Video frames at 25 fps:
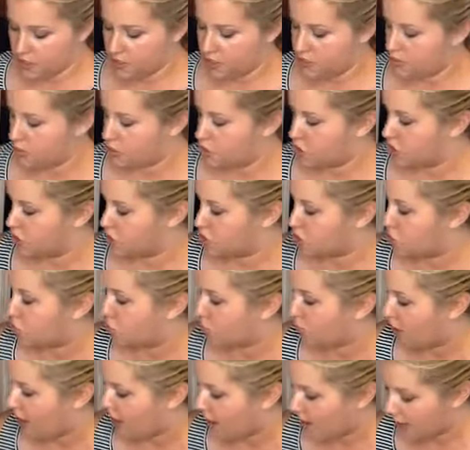use just
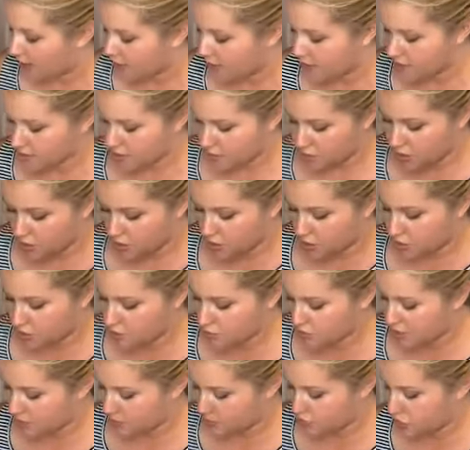gray to
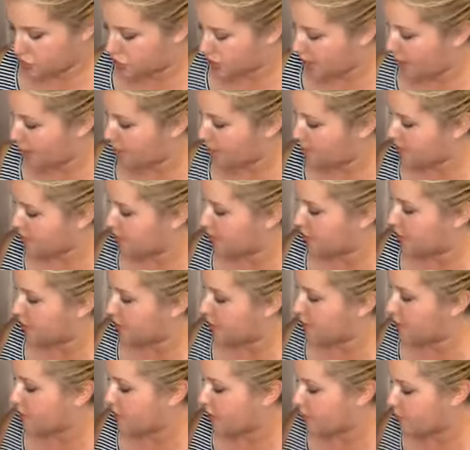do some stripes on
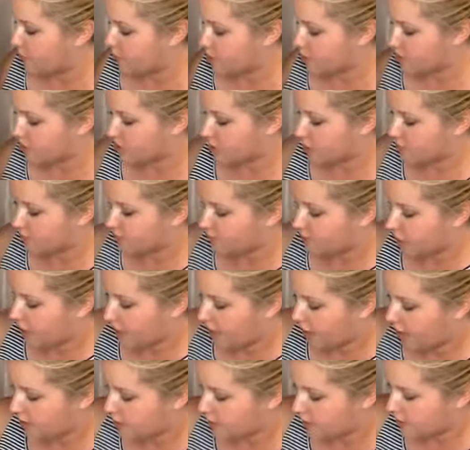here, and we're just going to
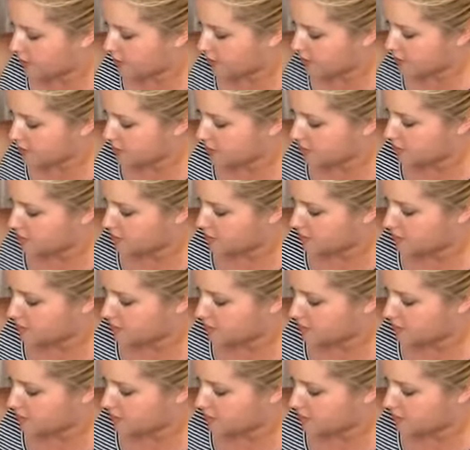freehand this.